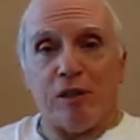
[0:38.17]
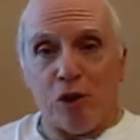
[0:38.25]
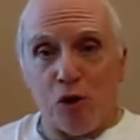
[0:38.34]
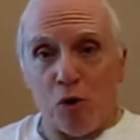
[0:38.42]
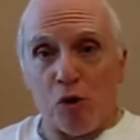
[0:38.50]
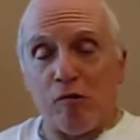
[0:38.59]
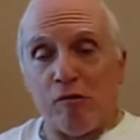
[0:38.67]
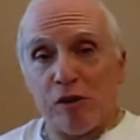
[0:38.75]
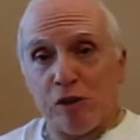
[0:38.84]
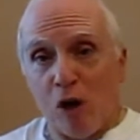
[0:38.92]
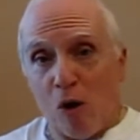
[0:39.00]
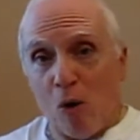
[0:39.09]
the
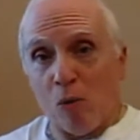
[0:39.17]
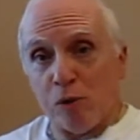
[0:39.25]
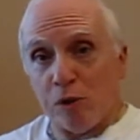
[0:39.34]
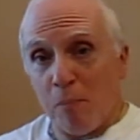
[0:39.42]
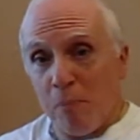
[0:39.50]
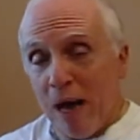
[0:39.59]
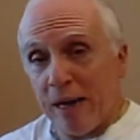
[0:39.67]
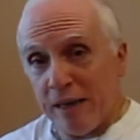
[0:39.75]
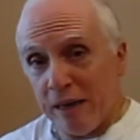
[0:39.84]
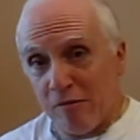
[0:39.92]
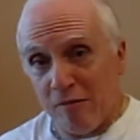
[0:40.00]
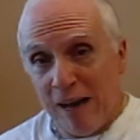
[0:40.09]
Eucharist, the host, the
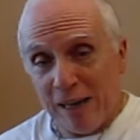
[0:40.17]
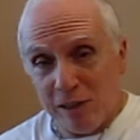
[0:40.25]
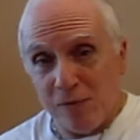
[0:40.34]
body of Christ.